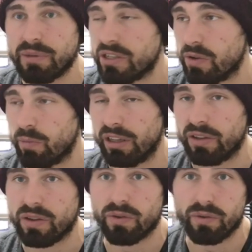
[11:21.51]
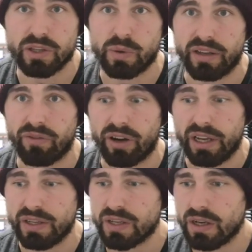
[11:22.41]
He's doing well in the
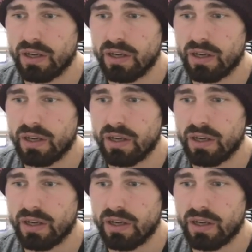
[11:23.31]
under-23s.